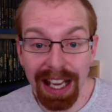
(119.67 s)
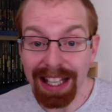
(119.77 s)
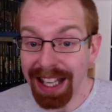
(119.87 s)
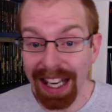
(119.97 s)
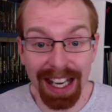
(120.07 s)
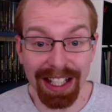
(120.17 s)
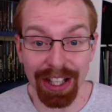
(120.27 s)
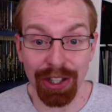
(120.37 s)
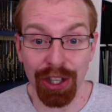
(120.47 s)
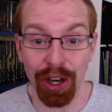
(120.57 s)
to
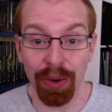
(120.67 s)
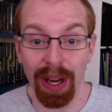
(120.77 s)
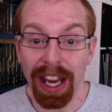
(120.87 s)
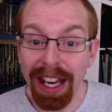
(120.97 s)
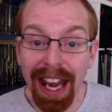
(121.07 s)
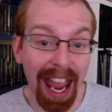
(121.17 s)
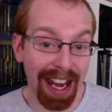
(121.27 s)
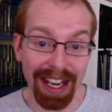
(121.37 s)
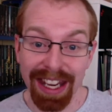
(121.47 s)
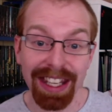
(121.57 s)
listen to in
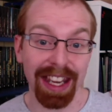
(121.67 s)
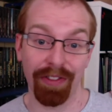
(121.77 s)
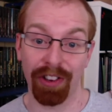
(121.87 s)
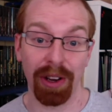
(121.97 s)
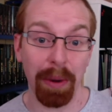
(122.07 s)
any given